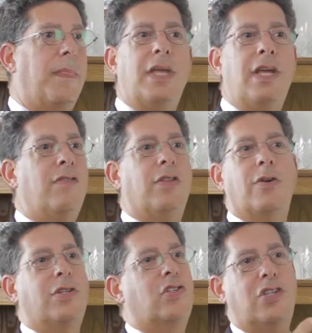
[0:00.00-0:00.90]
even though
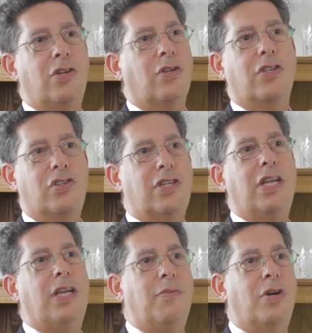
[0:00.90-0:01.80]
it's still the
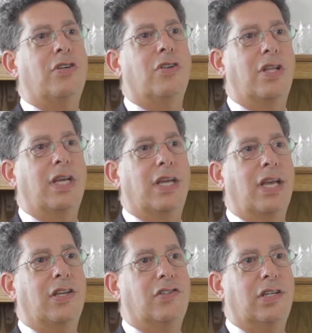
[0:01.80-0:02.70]
same underlying
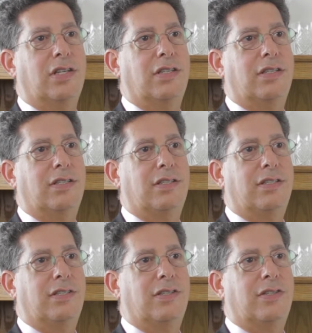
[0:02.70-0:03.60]
asset.
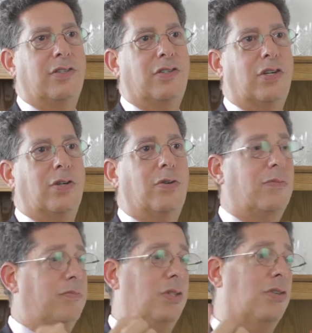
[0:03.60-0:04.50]
So
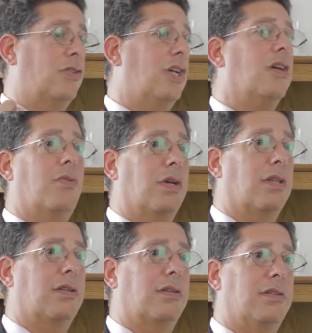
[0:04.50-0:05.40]
you're stuck
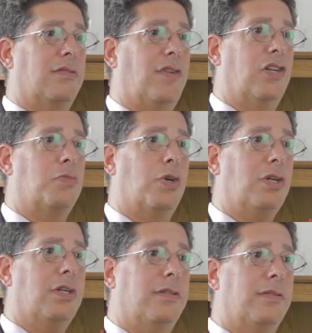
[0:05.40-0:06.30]
with
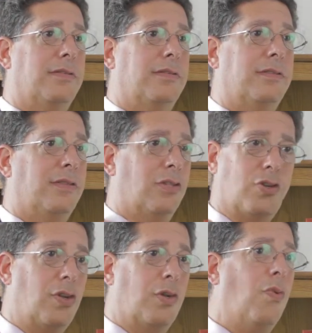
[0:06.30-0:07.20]
Facebook. There's
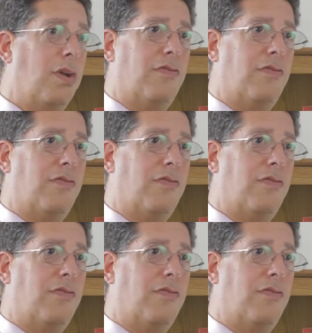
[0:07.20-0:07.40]
only one